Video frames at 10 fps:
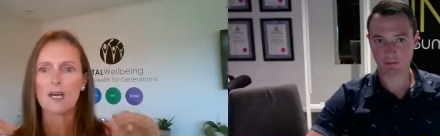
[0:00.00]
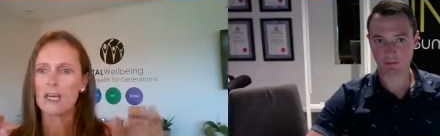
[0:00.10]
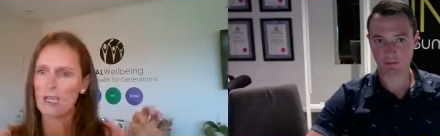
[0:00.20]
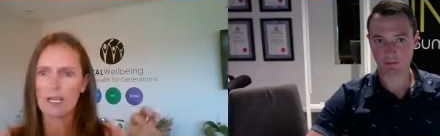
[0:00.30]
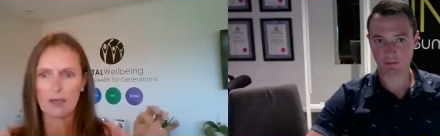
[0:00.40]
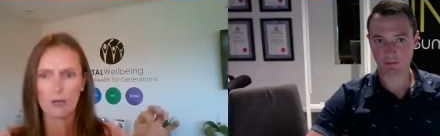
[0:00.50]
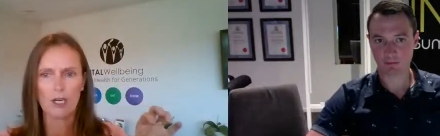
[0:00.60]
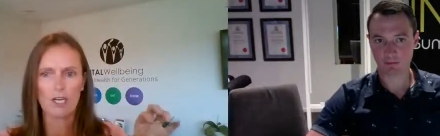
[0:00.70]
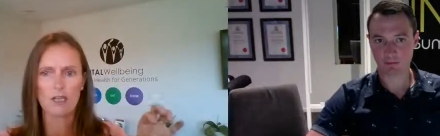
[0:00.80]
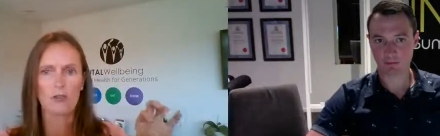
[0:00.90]
Speaker 1: like what
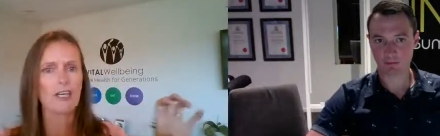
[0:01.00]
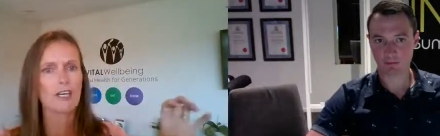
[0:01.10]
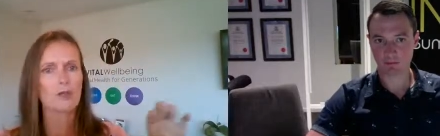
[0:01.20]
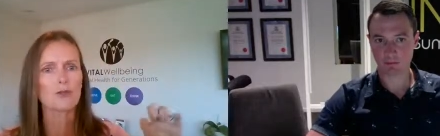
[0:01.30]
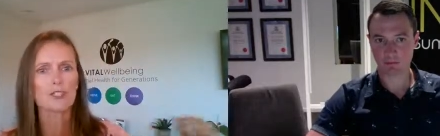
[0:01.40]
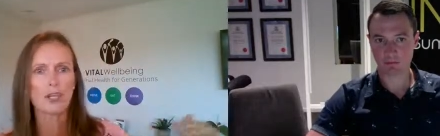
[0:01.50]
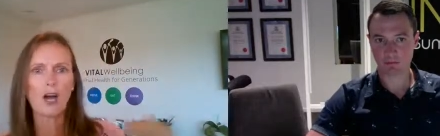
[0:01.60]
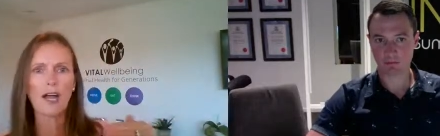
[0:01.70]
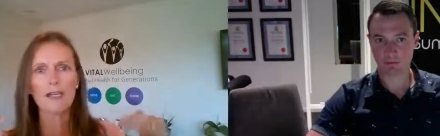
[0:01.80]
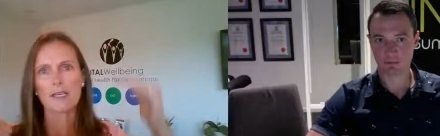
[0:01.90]
I call a health
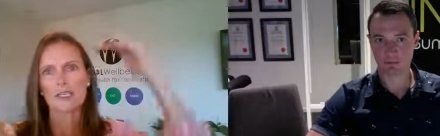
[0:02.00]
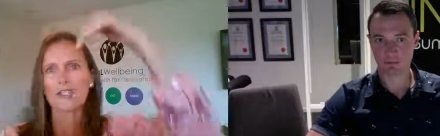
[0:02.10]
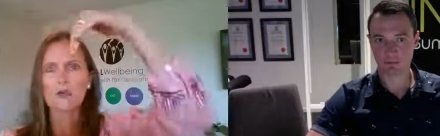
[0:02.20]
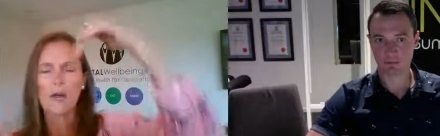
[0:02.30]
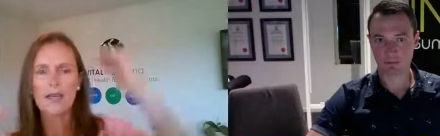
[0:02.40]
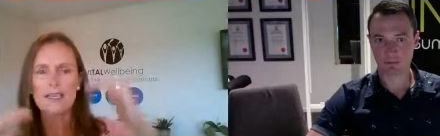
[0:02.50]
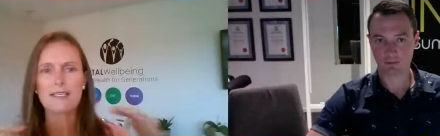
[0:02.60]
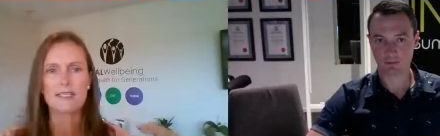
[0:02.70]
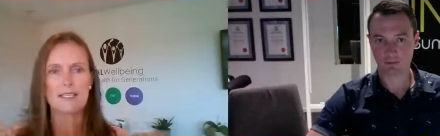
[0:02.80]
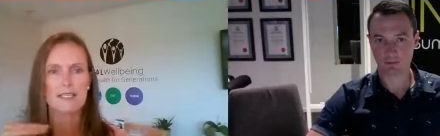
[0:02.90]
slider to
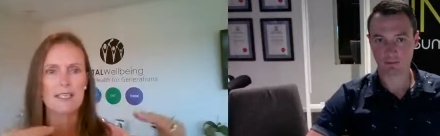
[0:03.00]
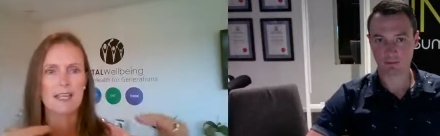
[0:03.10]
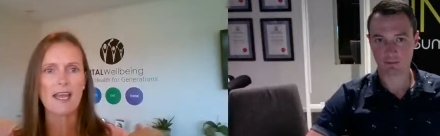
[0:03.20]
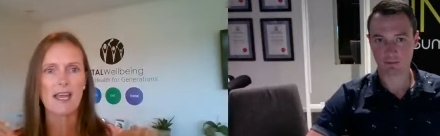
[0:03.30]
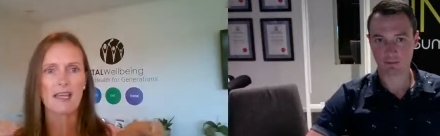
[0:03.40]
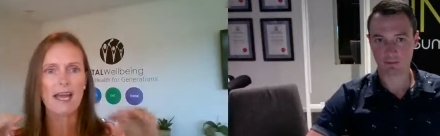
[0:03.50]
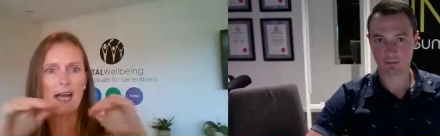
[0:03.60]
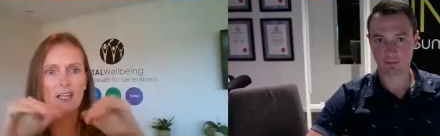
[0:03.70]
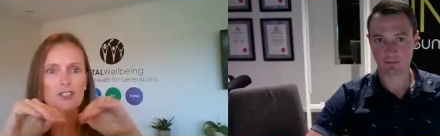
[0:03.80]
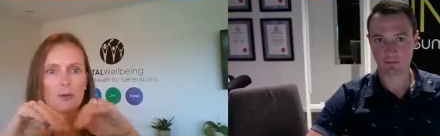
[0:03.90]
understand
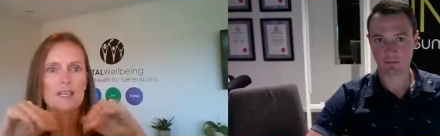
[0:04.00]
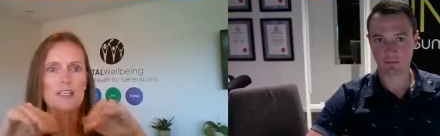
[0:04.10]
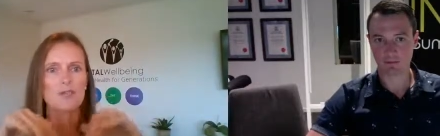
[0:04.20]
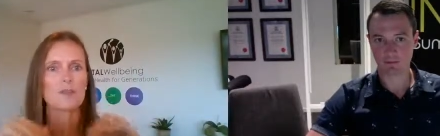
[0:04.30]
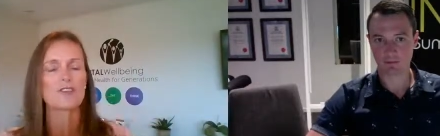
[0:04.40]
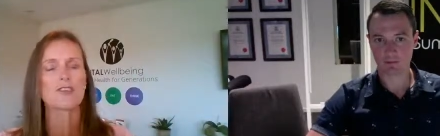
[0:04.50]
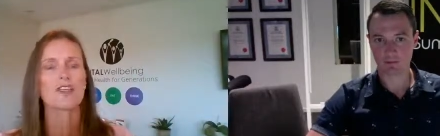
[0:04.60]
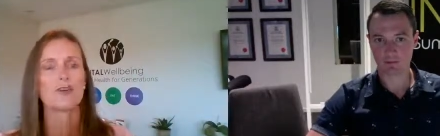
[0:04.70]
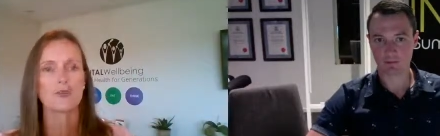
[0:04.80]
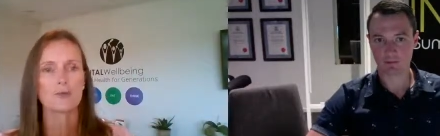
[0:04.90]
how to enter into the
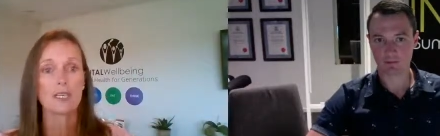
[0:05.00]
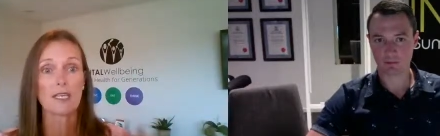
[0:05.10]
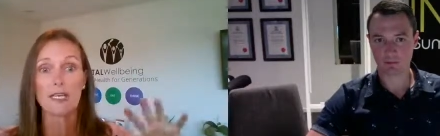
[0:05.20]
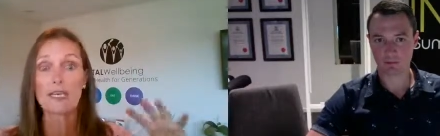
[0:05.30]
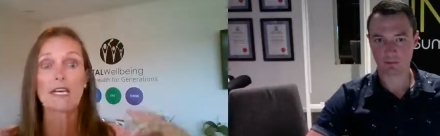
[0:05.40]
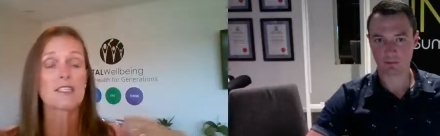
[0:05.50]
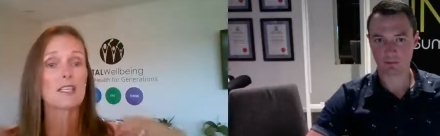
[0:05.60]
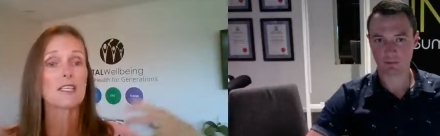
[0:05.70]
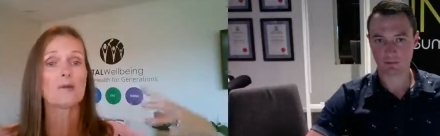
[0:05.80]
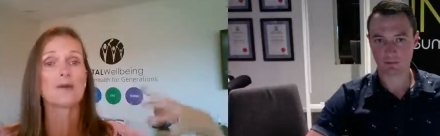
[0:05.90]
health arena.
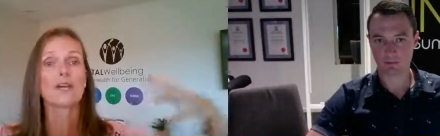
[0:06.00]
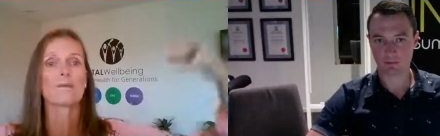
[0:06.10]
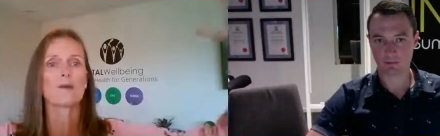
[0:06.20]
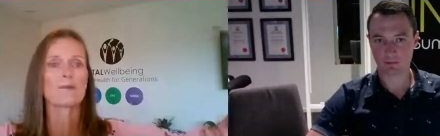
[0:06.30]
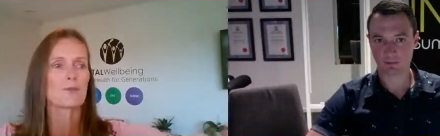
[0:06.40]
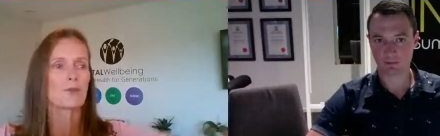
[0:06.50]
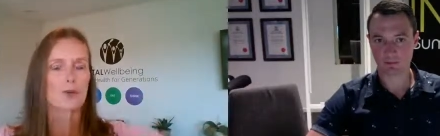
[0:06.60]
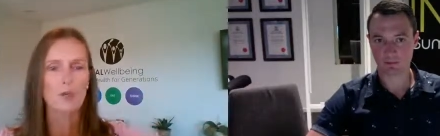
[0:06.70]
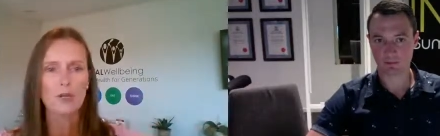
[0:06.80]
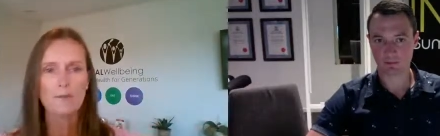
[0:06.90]
Suddenly, we had people that
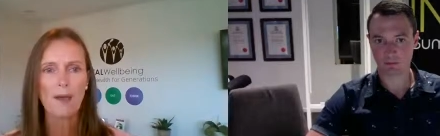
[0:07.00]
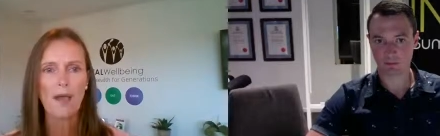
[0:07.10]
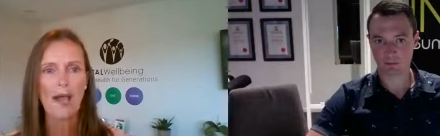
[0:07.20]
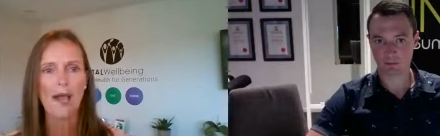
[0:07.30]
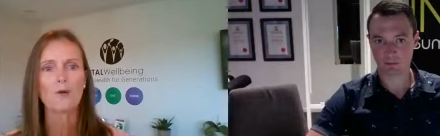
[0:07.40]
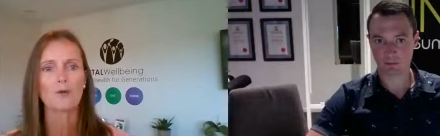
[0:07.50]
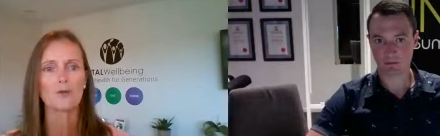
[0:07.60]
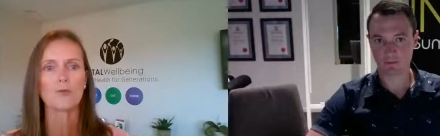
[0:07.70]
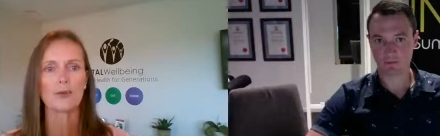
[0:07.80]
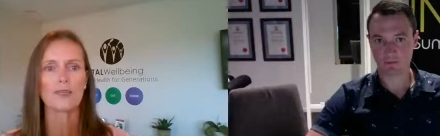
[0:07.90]
were
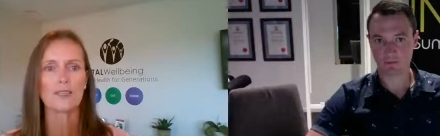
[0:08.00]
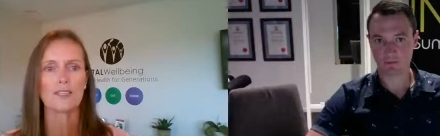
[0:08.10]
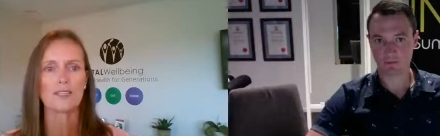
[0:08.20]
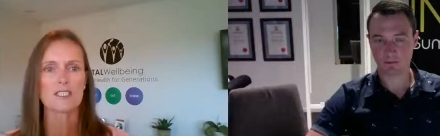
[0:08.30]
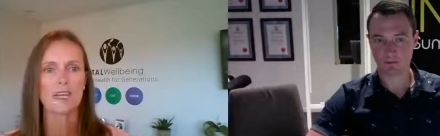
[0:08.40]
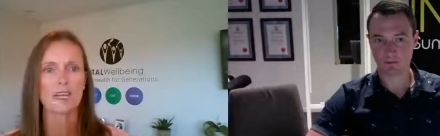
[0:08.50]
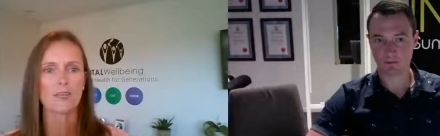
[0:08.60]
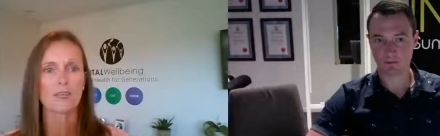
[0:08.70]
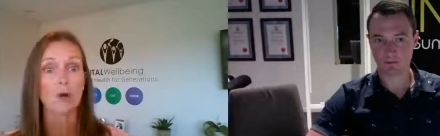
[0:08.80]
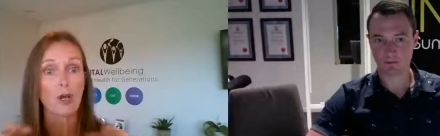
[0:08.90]
empowered with the understanding
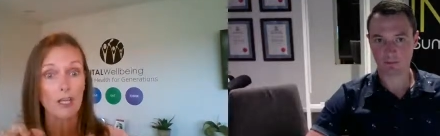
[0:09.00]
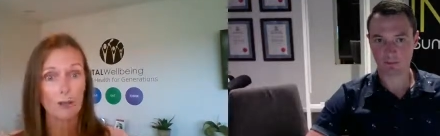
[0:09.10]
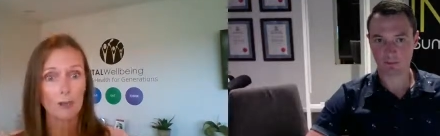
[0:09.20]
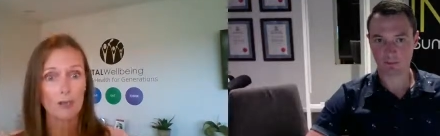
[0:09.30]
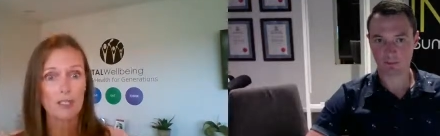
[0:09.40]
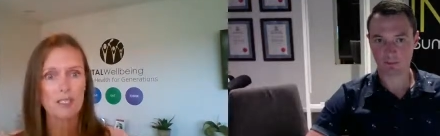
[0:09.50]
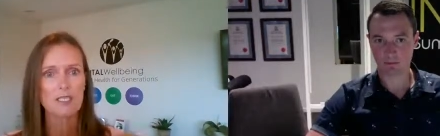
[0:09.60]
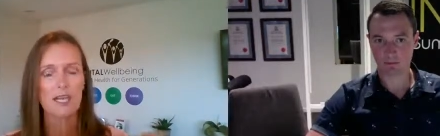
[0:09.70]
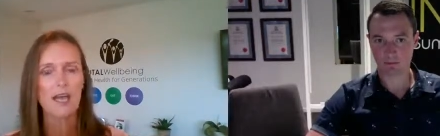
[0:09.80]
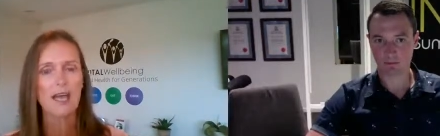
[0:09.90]
of what health is,
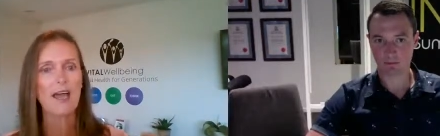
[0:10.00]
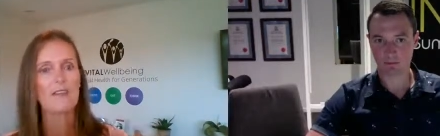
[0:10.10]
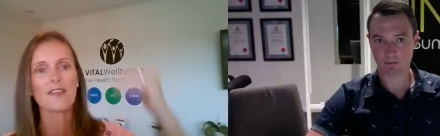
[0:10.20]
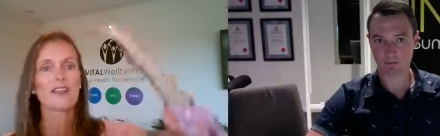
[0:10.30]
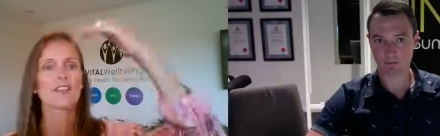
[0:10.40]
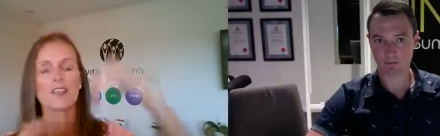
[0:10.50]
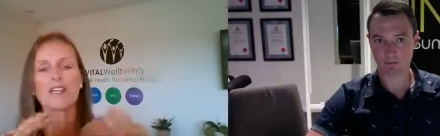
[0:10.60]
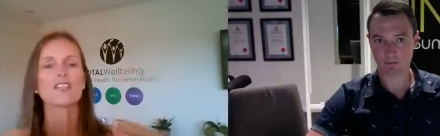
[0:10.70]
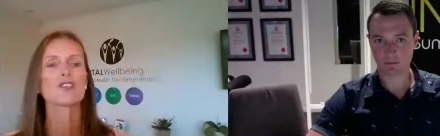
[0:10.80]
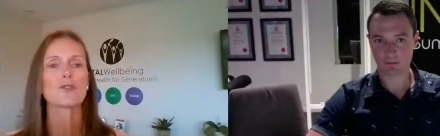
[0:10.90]
and then they could
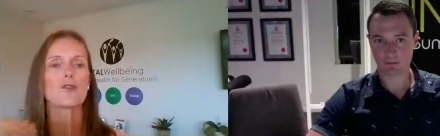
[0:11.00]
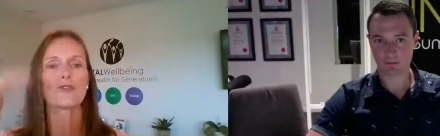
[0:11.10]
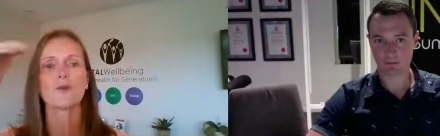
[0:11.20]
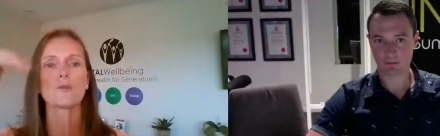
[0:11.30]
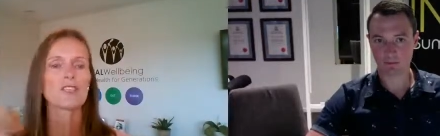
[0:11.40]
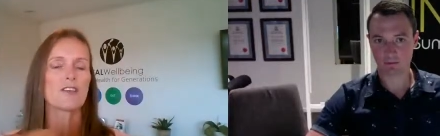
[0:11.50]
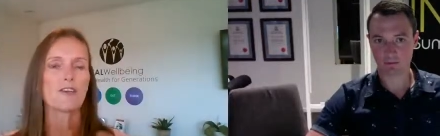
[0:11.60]
enter it from whichever